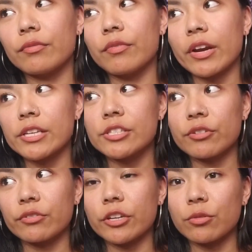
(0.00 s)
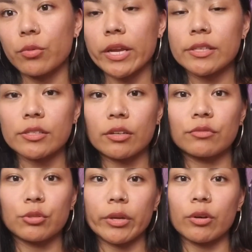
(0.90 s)
very different ways
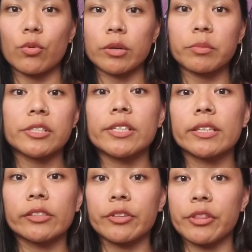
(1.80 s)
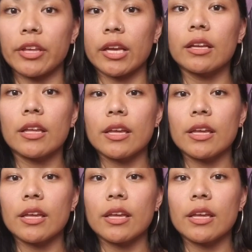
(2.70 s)
of doing one particular thing.